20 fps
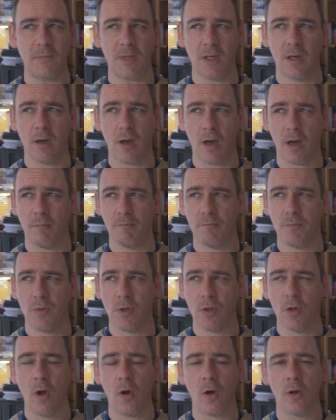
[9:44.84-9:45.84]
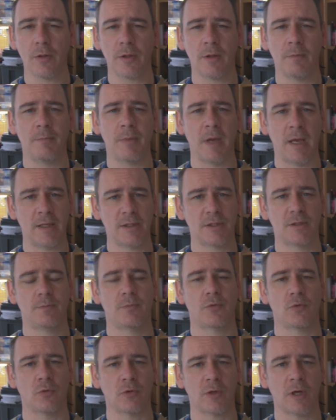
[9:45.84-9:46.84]
Now, I'm not the
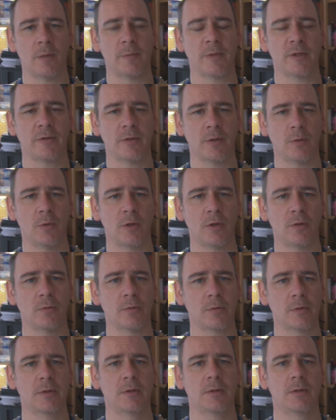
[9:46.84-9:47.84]
best programmer in the world,